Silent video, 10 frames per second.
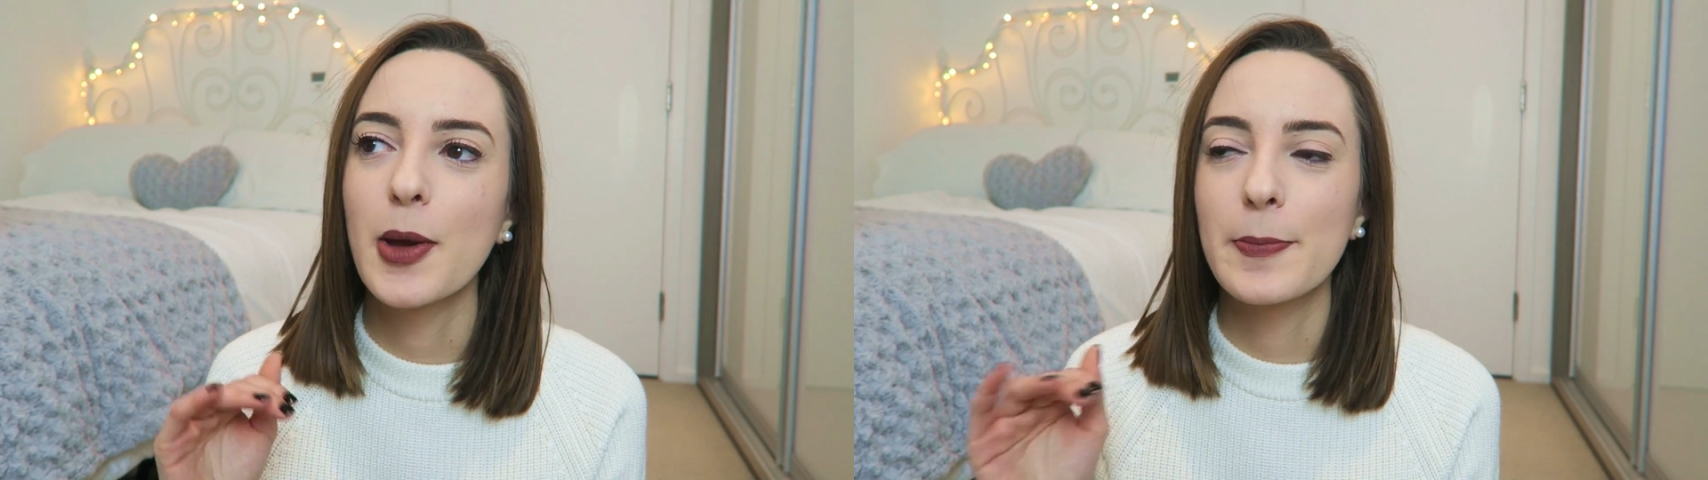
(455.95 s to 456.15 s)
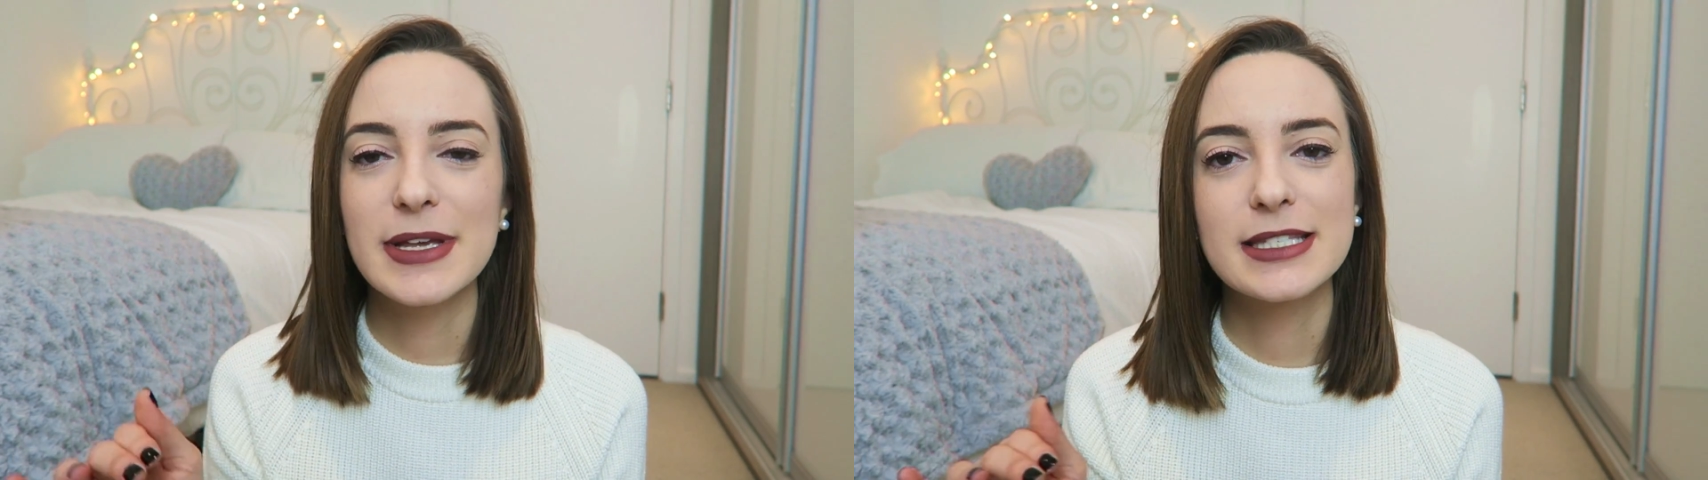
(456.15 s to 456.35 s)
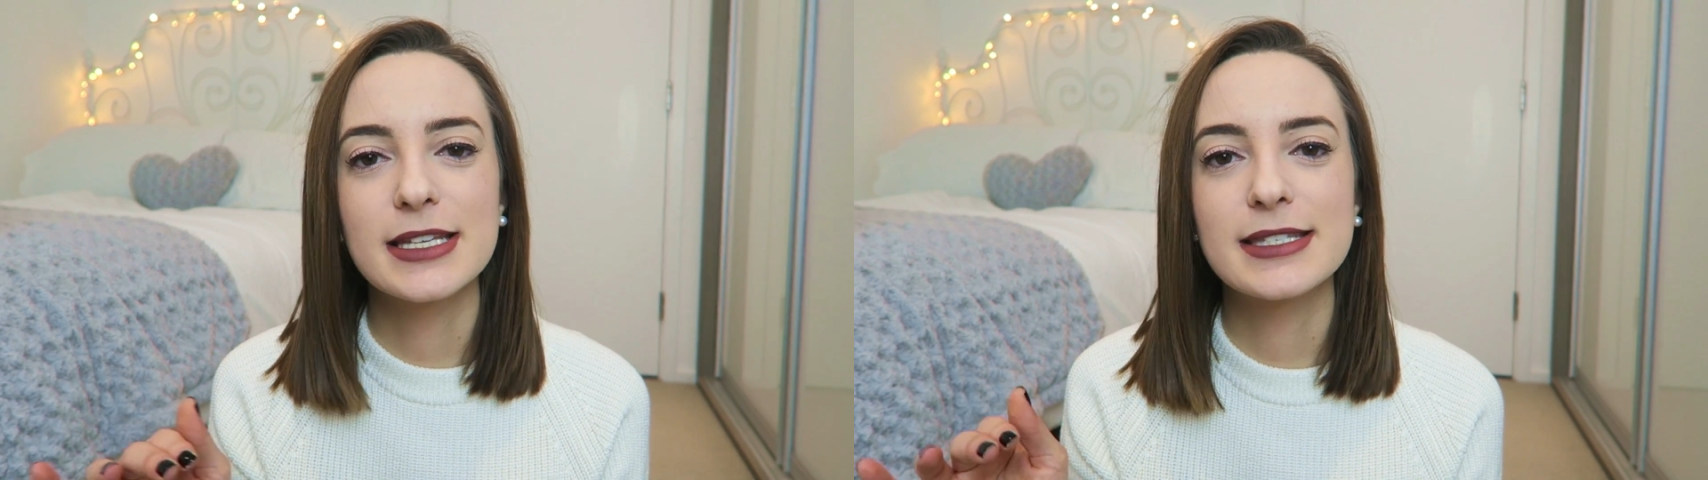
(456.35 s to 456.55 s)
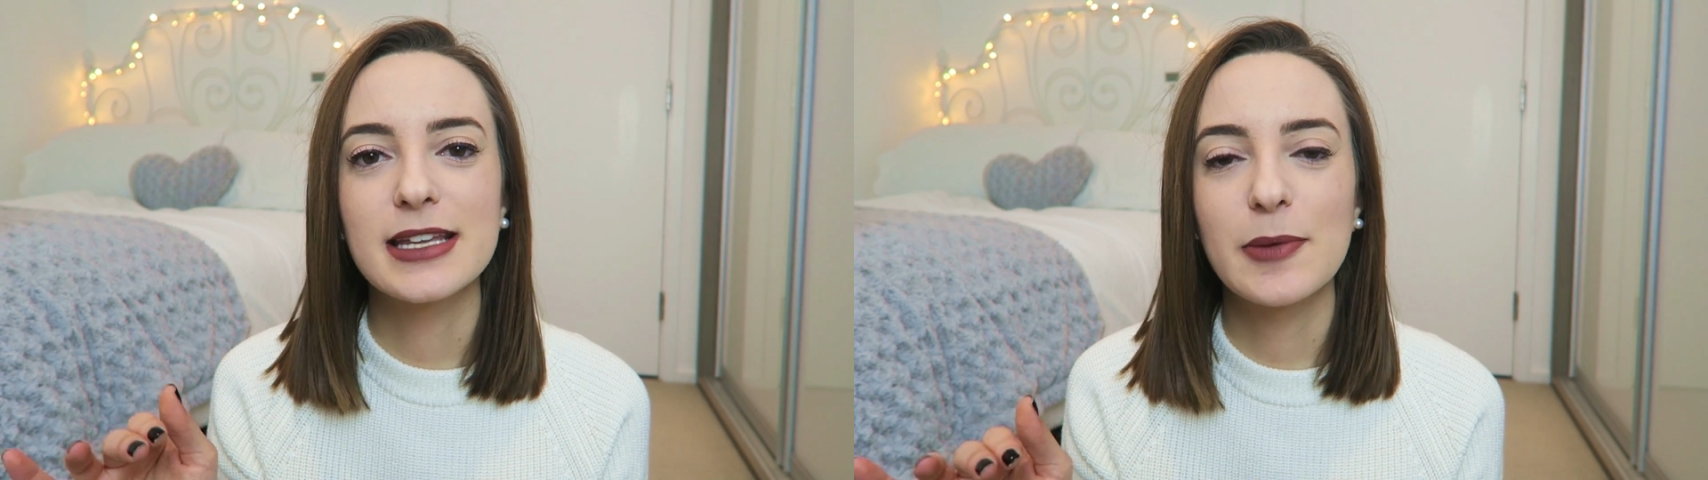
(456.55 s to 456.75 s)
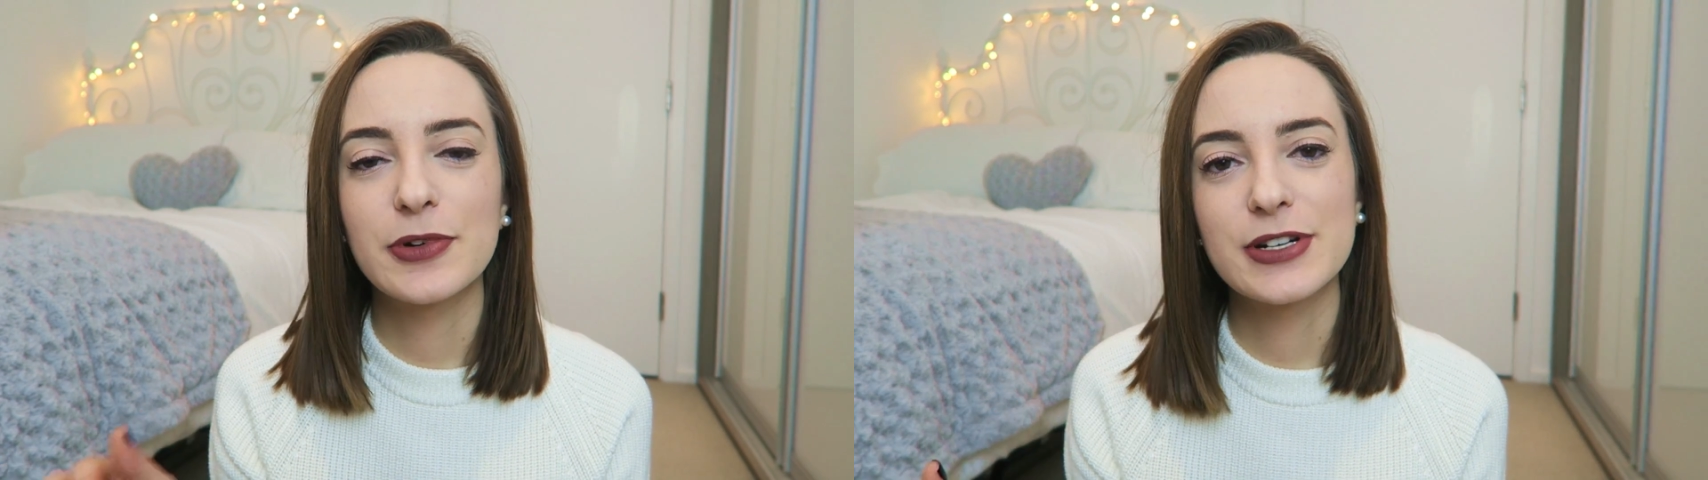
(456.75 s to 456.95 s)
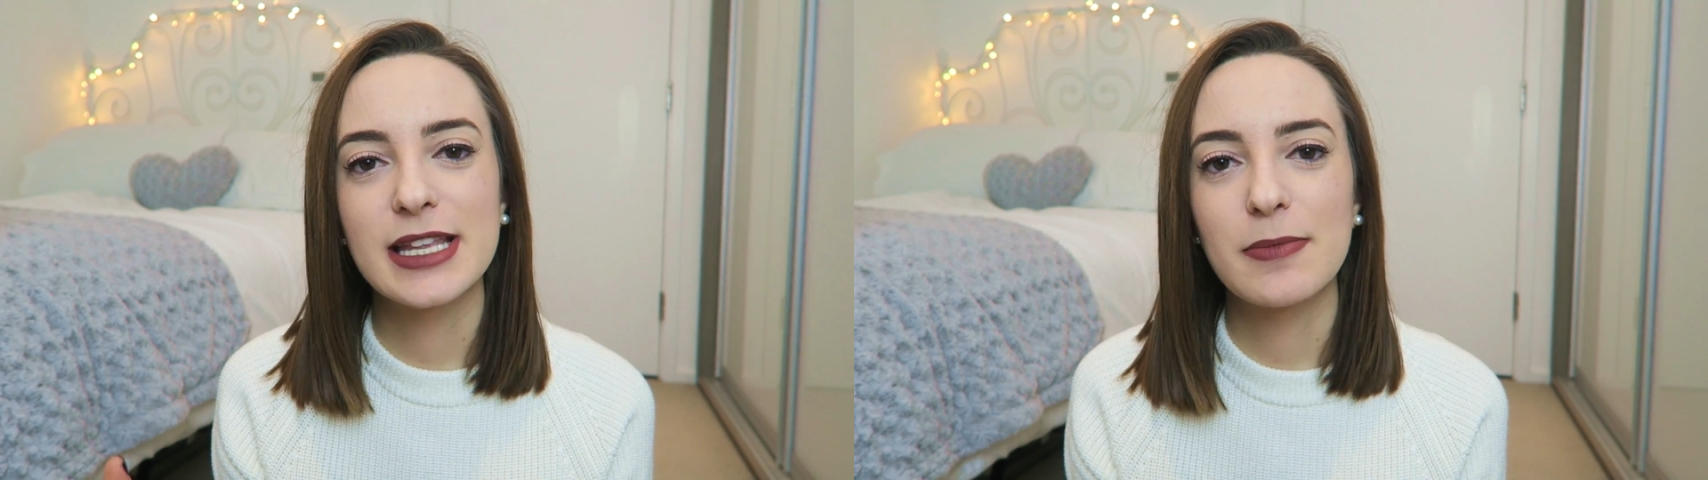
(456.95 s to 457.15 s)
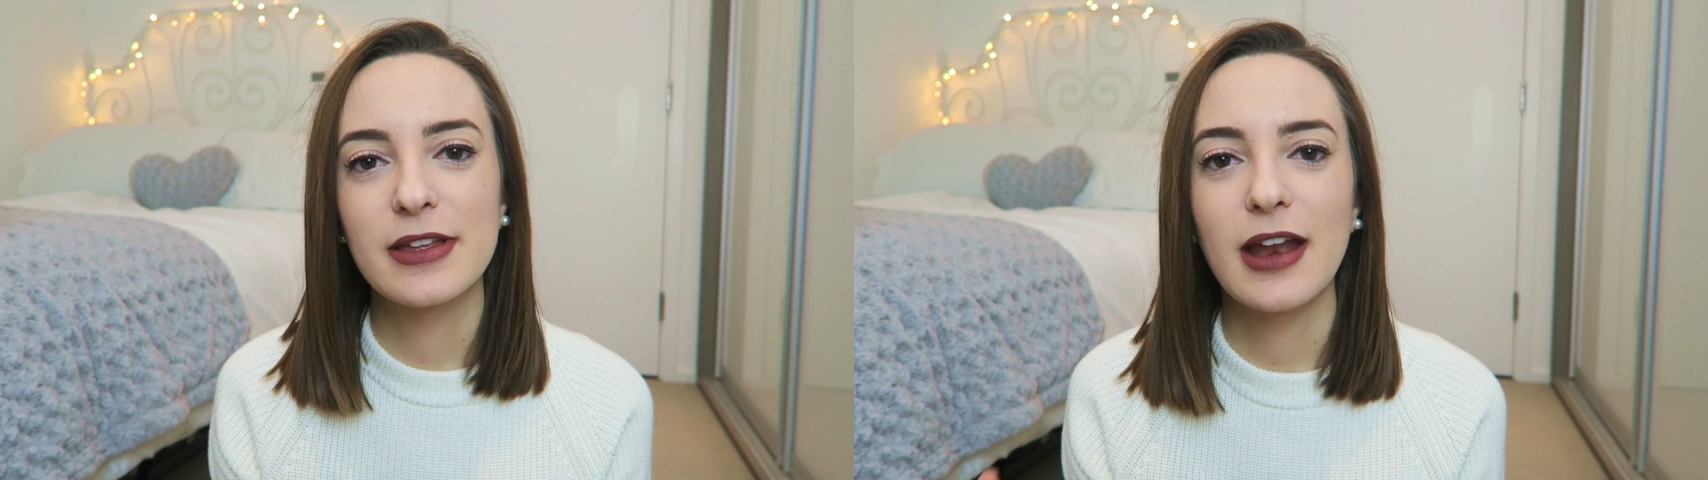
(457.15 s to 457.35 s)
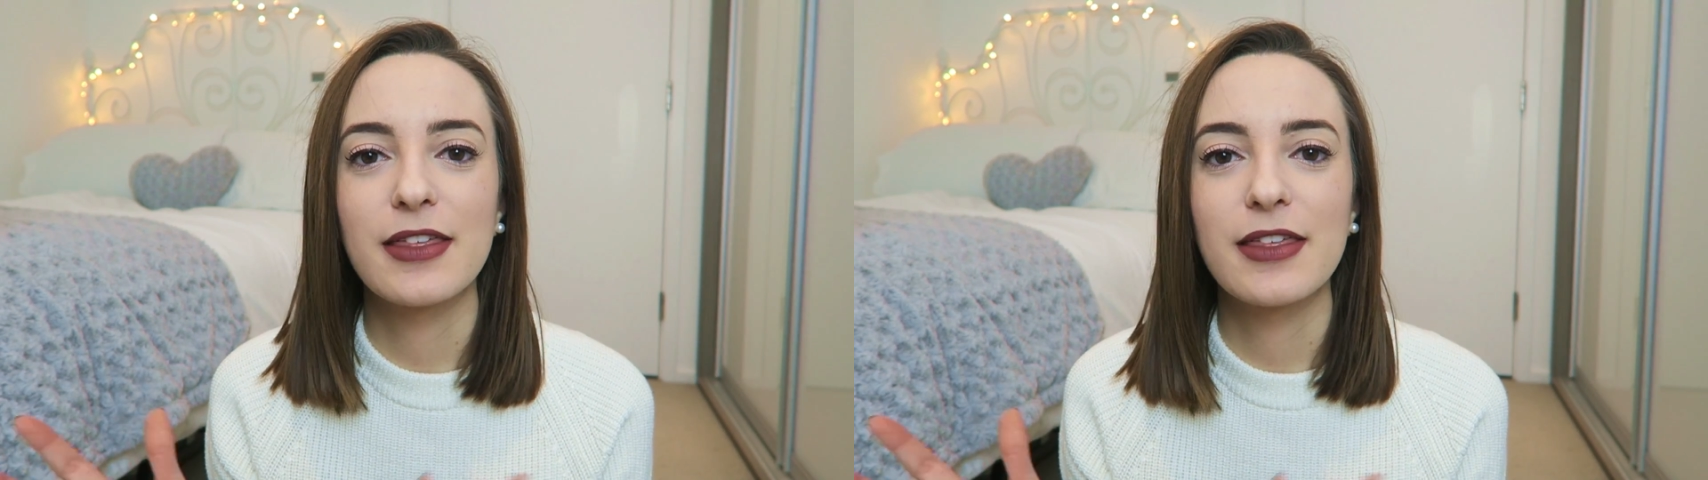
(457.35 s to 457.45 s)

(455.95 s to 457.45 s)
missed a step or something.